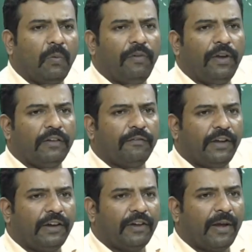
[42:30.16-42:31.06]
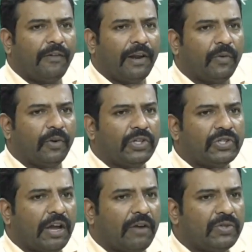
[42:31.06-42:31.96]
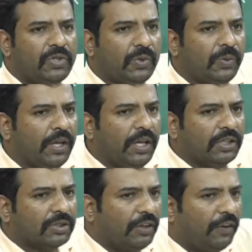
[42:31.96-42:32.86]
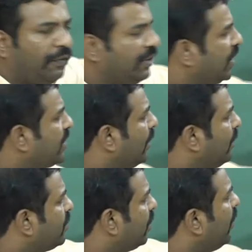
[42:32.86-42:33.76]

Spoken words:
Now where I'm going to have 2, so now if you just